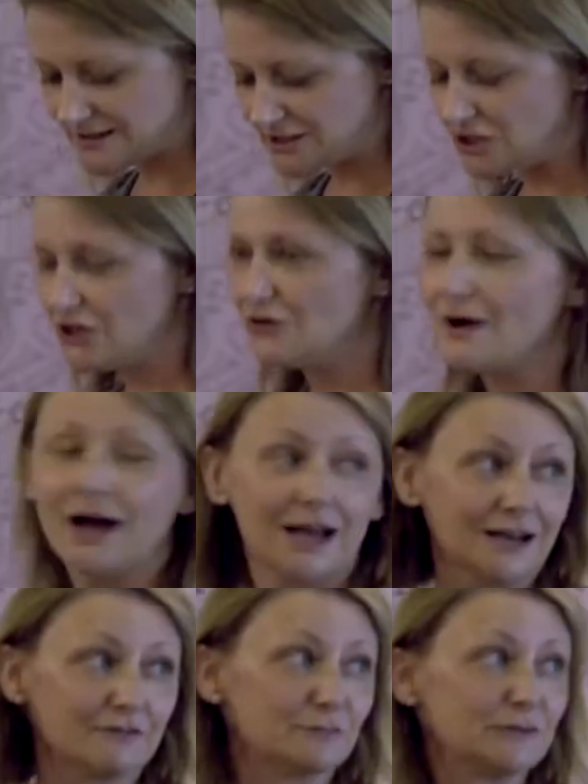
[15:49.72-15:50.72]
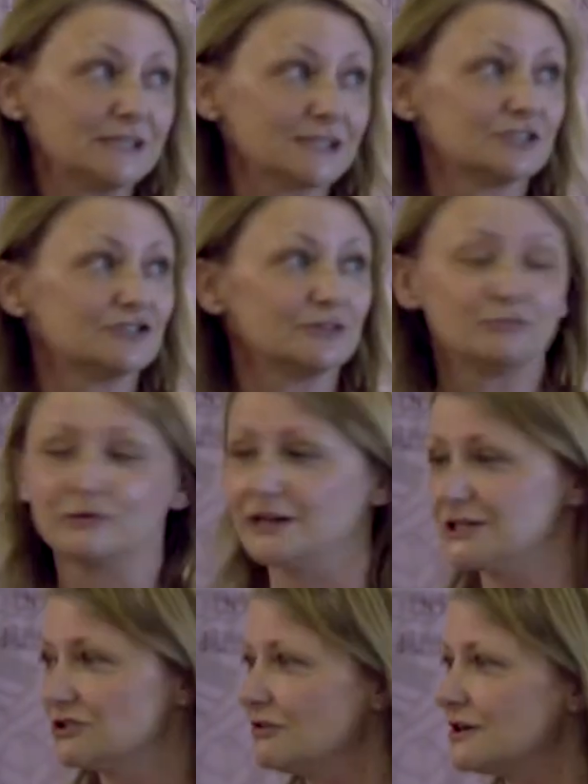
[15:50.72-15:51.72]
is a new high-level pedestrian
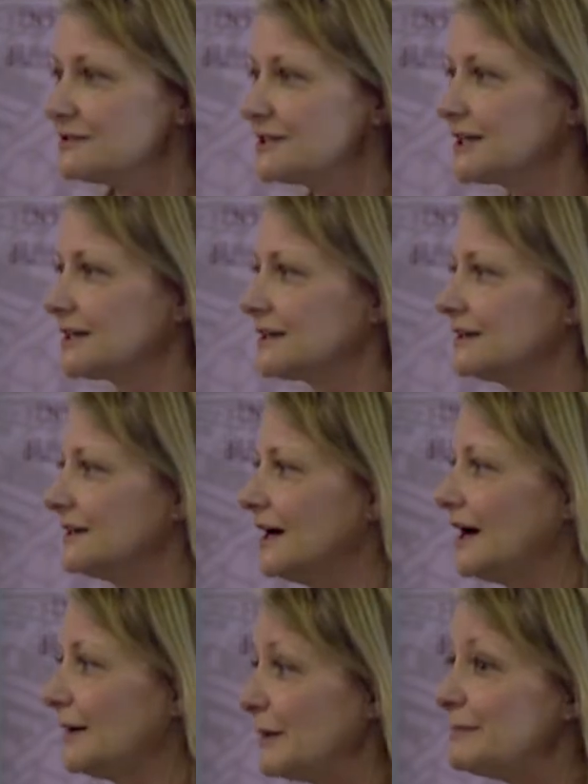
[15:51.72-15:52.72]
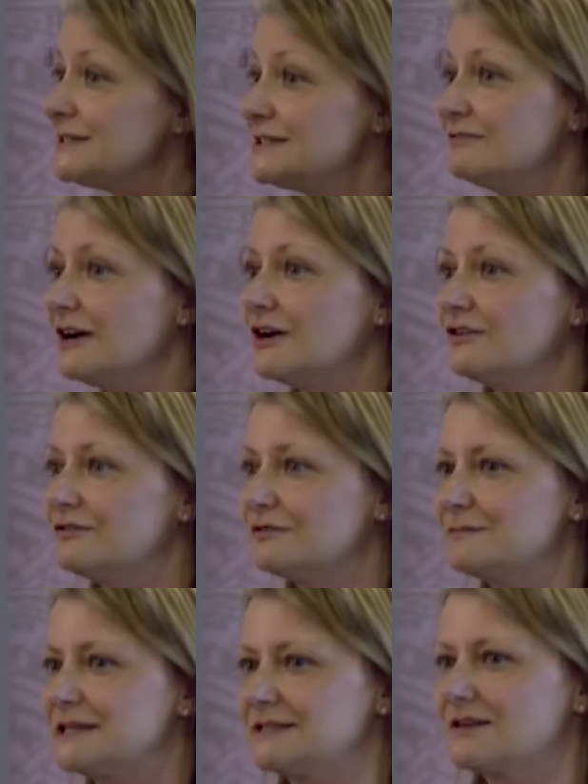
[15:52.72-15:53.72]
bridge crossing a busy road
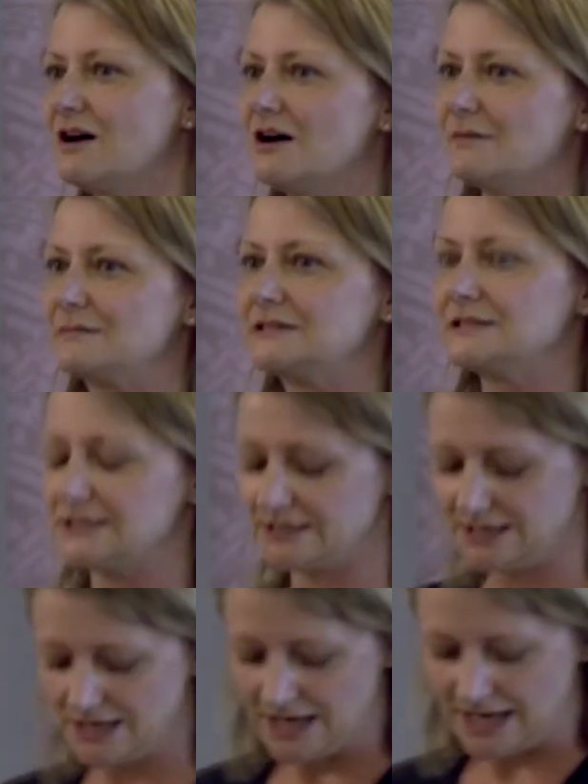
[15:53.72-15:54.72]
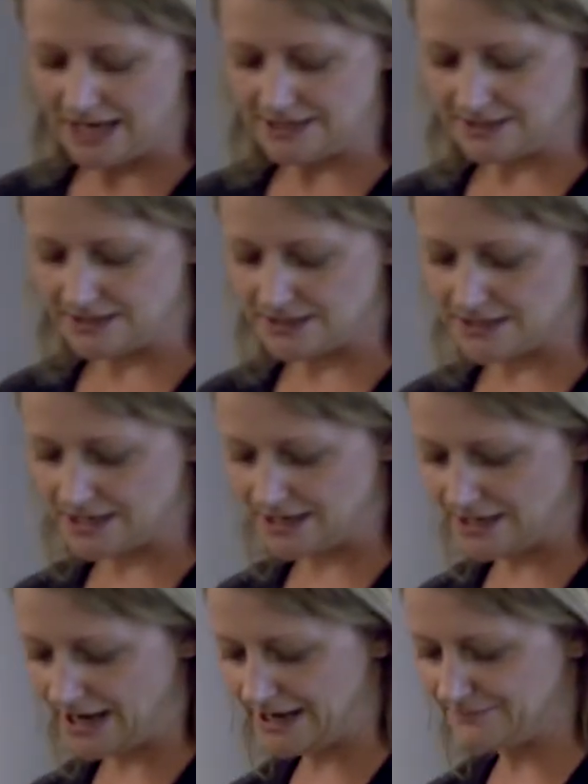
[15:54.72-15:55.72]
from the escarpment into
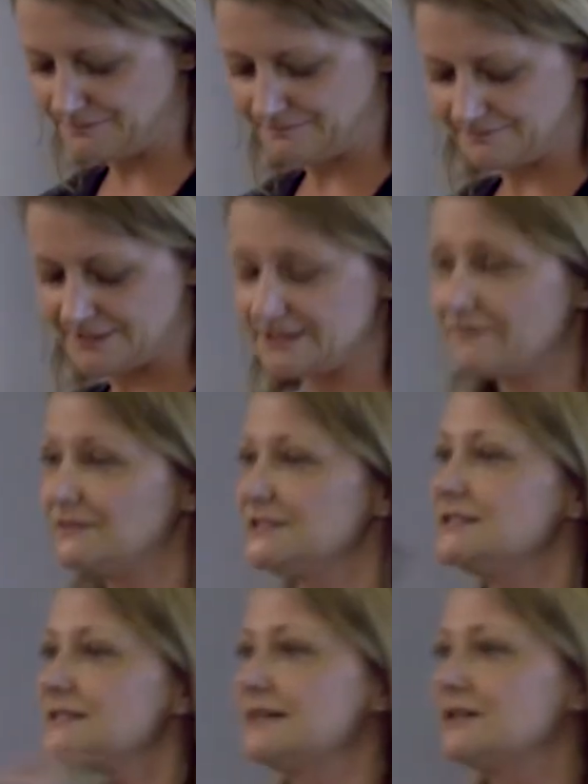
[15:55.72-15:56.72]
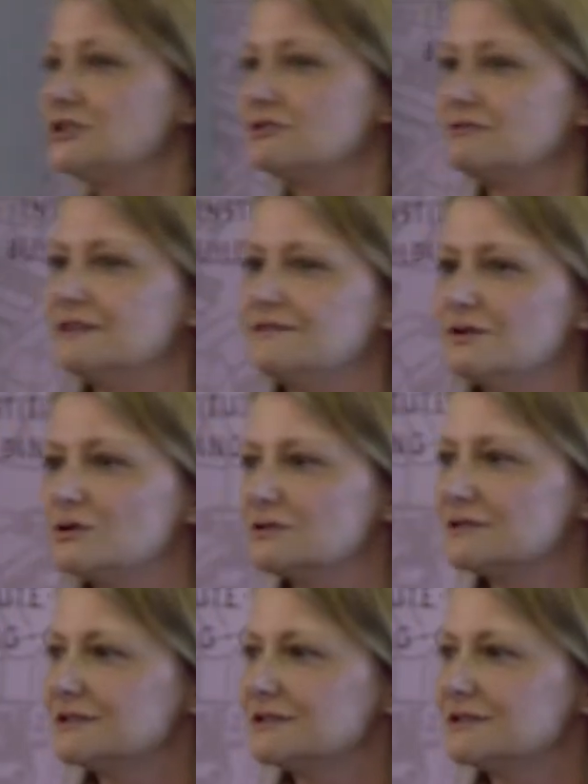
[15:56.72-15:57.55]
the 17th century Fort